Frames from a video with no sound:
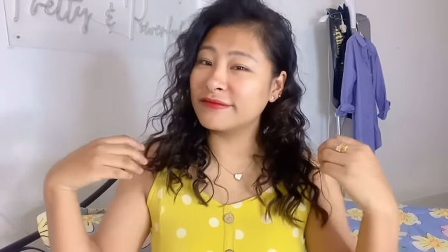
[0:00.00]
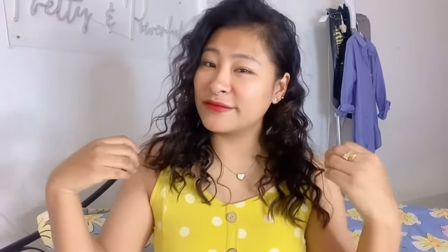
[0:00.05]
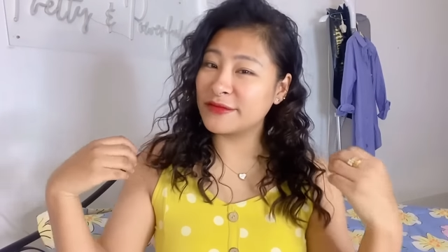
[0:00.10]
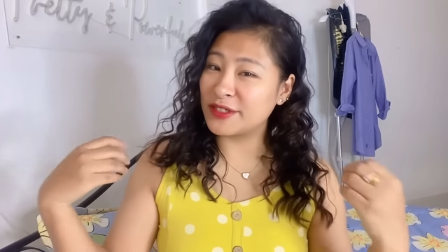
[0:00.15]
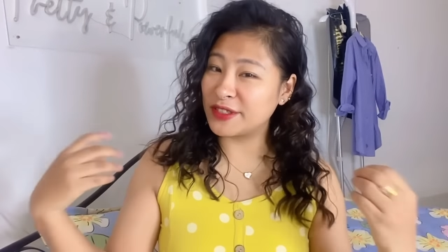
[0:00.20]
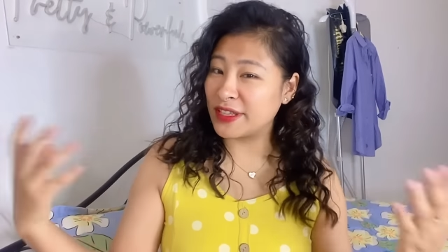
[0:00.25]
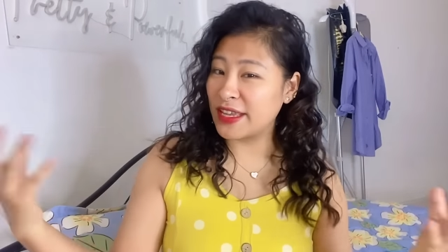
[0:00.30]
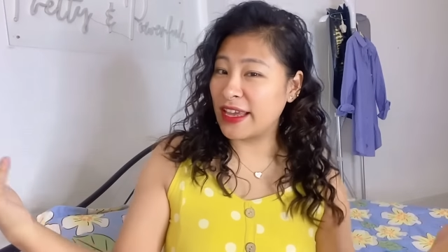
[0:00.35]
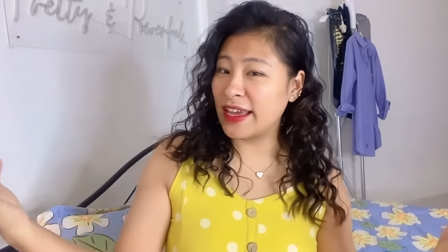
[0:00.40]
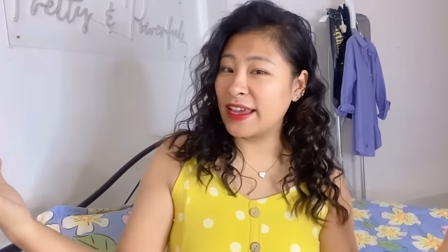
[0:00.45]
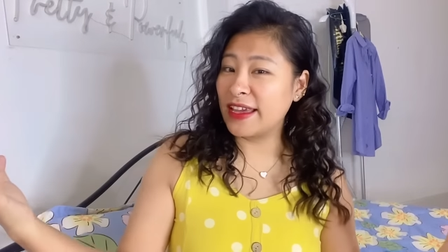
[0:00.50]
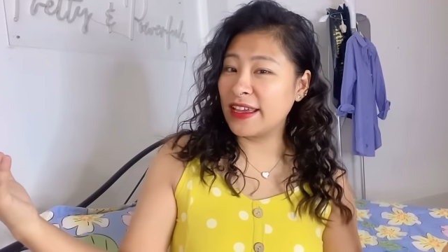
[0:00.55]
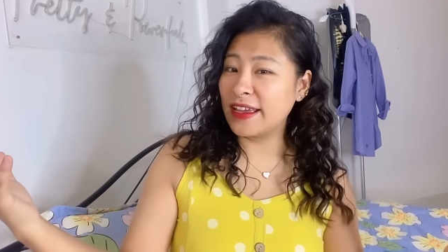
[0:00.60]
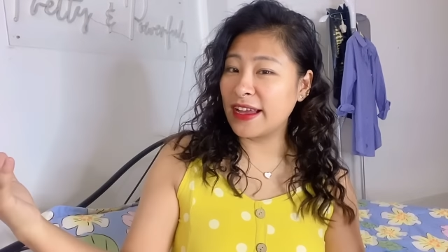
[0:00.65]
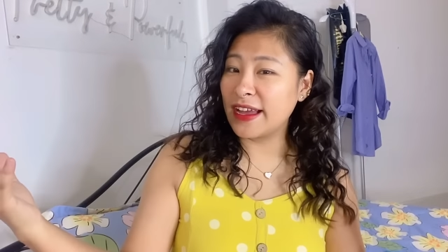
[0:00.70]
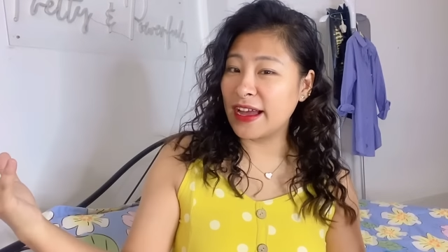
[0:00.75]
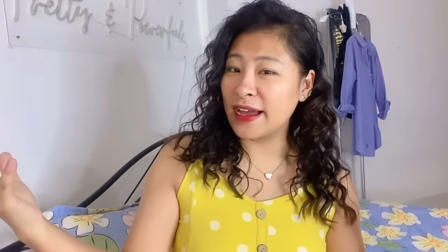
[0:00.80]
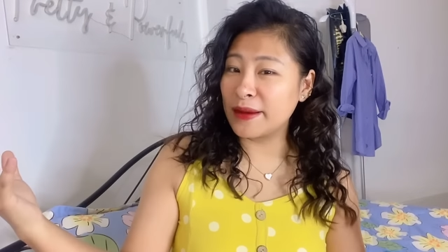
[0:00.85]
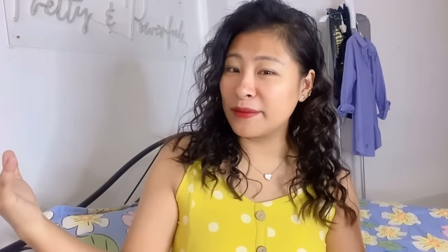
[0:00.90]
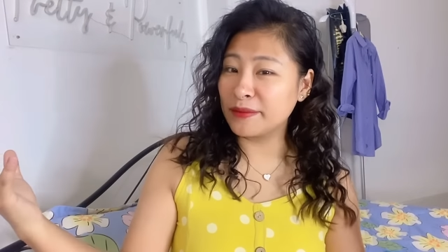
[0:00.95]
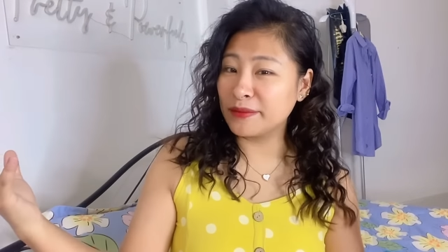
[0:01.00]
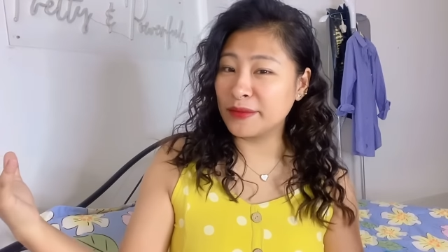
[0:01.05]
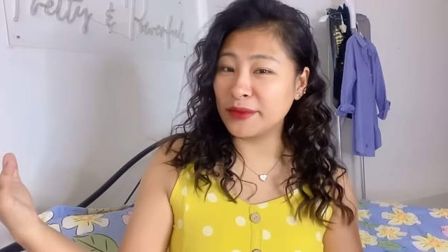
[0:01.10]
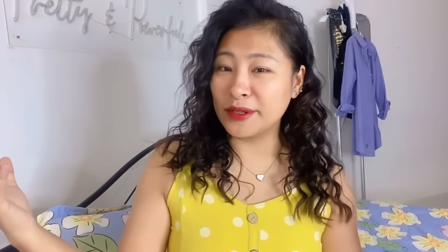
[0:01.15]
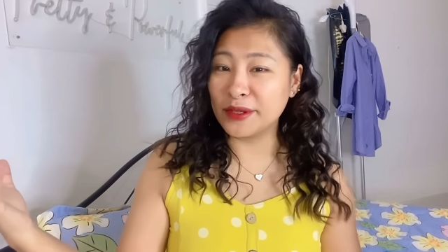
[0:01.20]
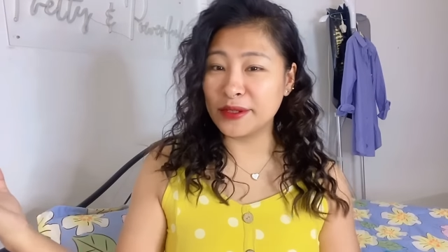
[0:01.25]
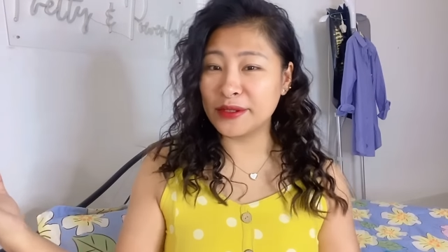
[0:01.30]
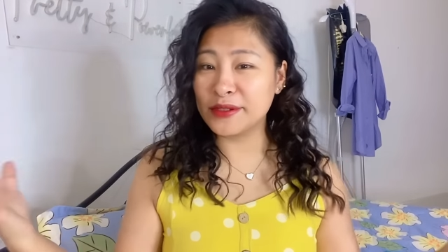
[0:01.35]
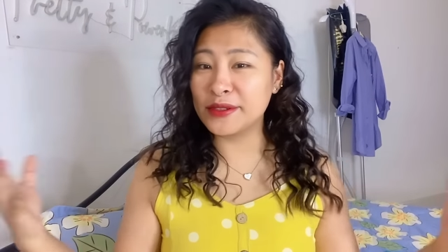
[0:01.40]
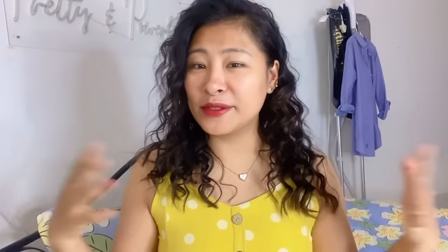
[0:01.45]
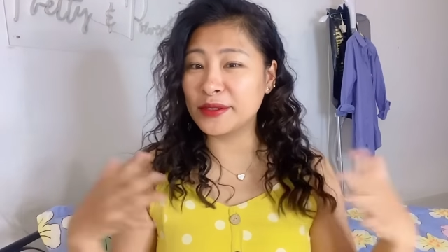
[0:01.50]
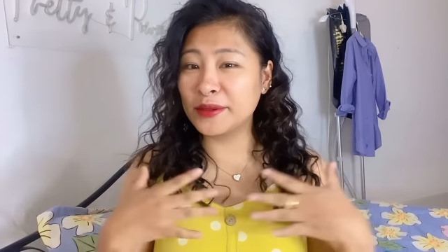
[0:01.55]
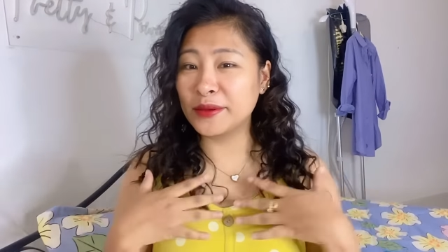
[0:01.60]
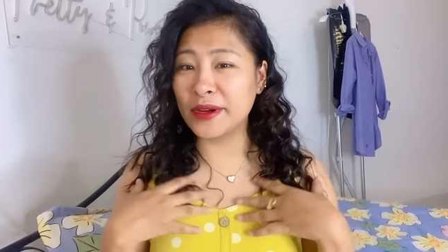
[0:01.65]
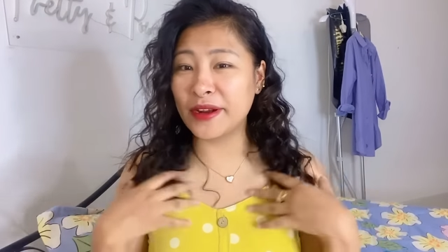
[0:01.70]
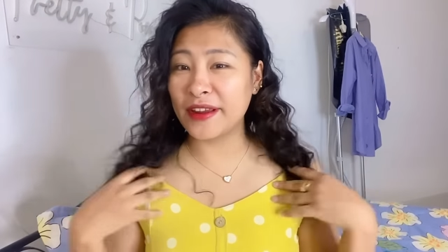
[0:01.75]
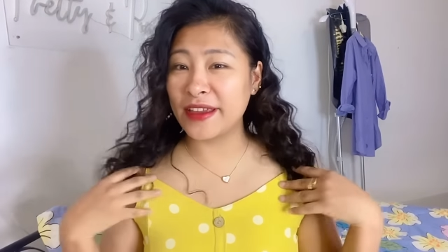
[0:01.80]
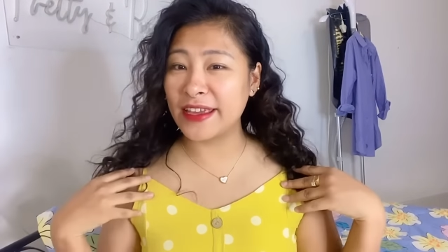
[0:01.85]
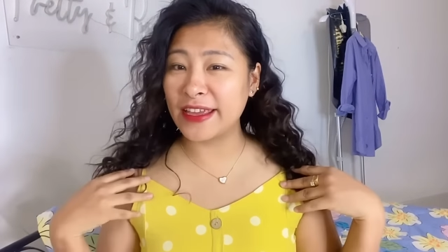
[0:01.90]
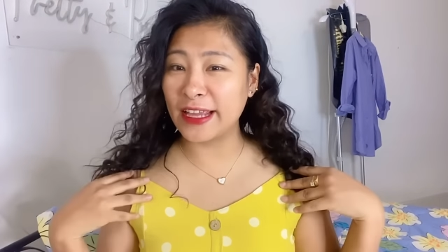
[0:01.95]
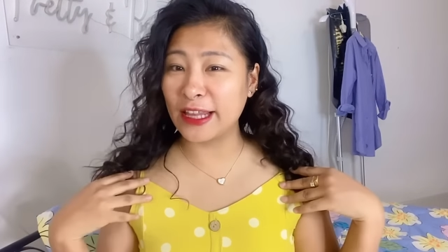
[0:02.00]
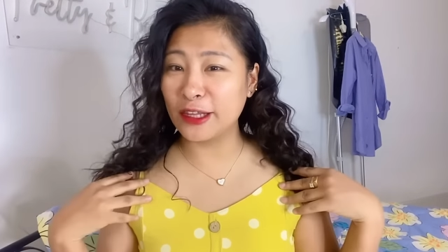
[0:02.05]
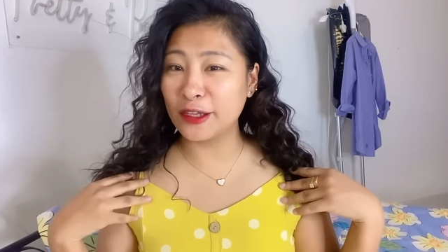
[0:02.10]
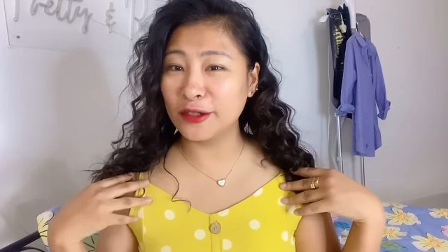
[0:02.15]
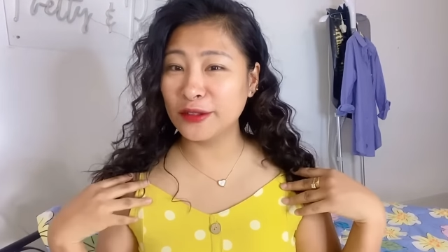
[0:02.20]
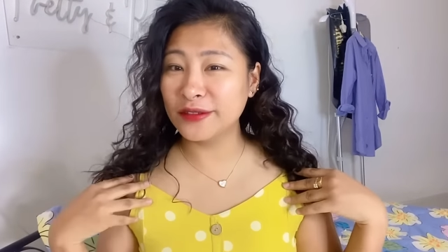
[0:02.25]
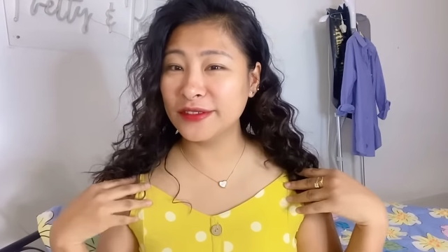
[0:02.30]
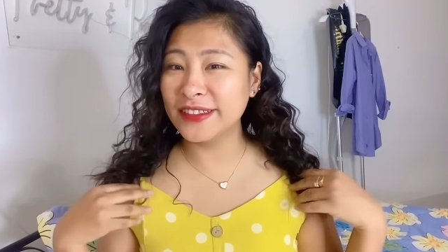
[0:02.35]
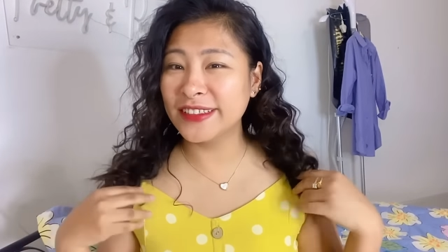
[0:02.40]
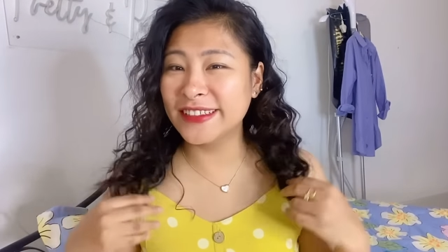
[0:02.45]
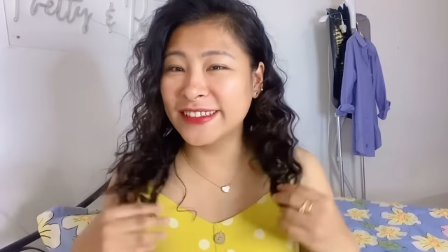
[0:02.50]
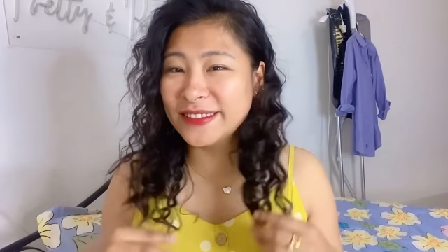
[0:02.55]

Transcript: Today I'm also wearing yellow